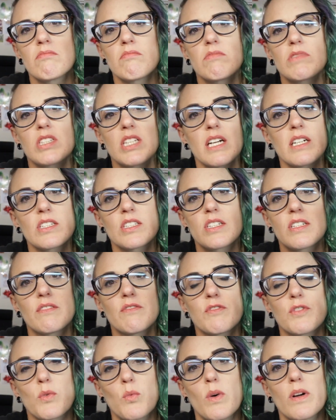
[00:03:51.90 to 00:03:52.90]
section
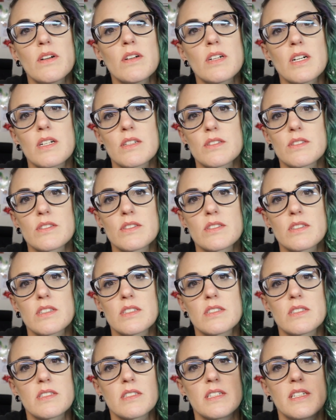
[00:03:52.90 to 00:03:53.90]
for watercolors
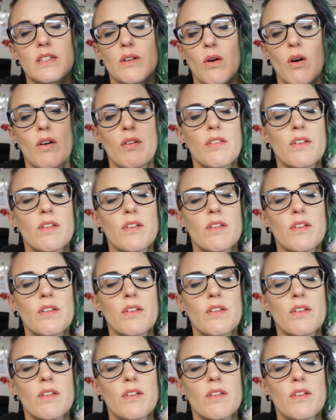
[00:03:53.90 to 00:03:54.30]
because you know all